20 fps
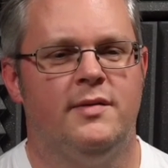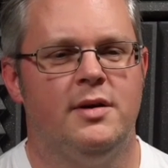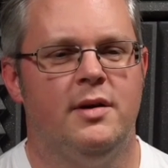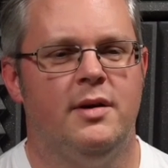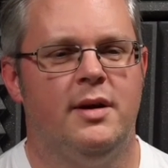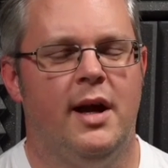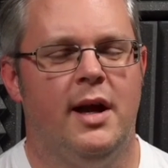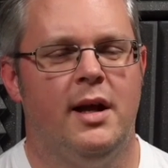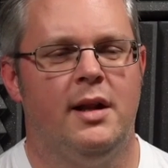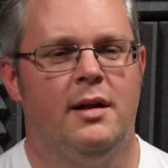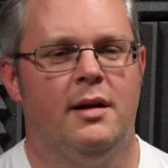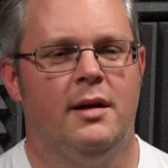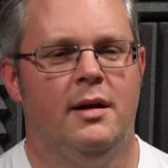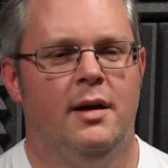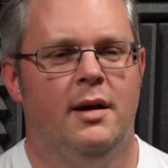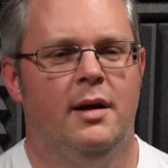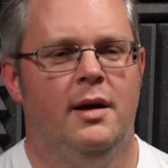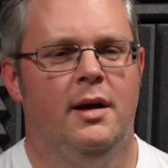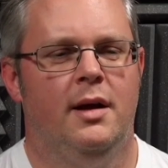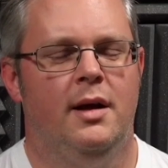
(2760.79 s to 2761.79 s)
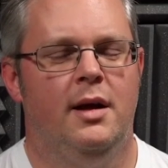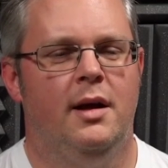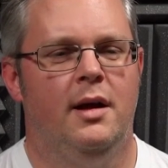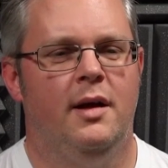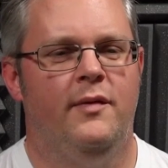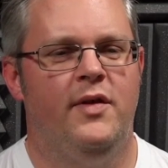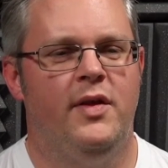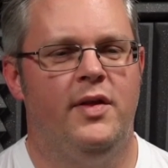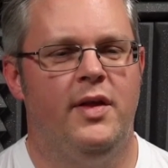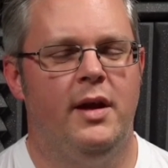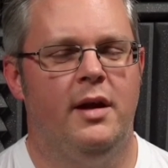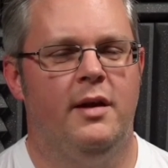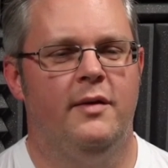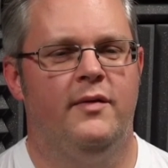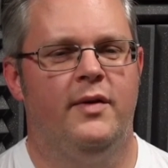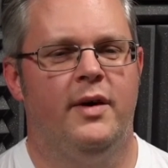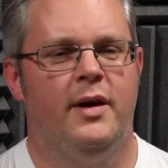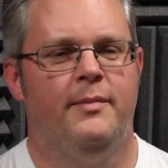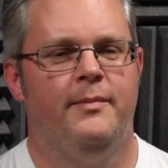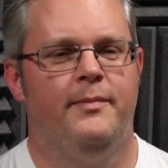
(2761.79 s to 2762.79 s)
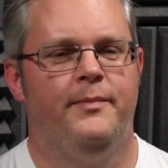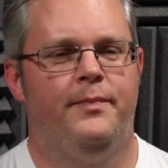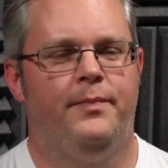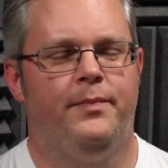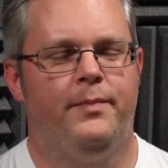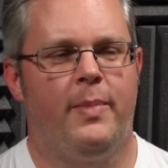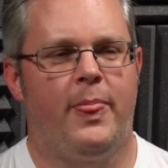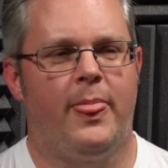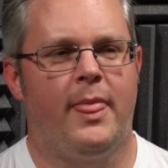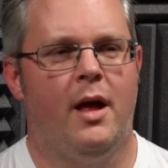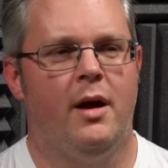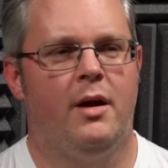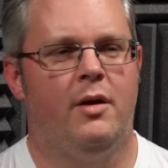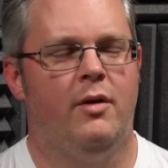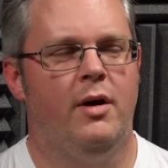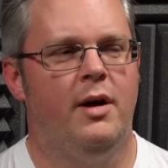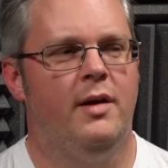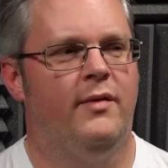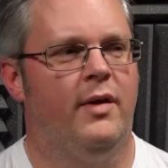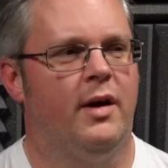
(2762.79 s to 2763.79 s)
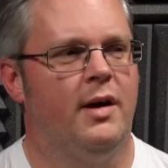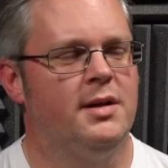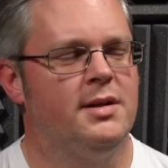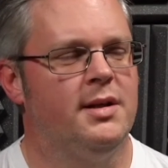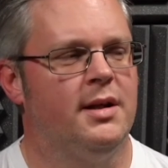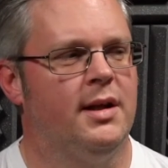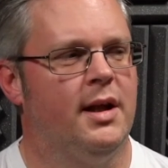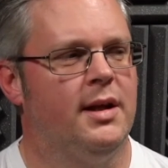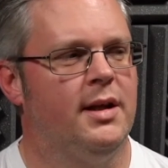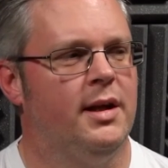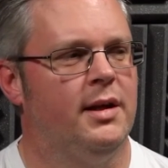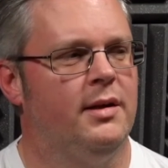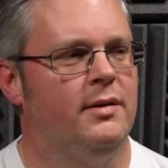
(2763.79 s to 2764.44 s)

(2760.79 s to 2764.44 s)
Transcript: So again, if you think of a coronavirus thing they did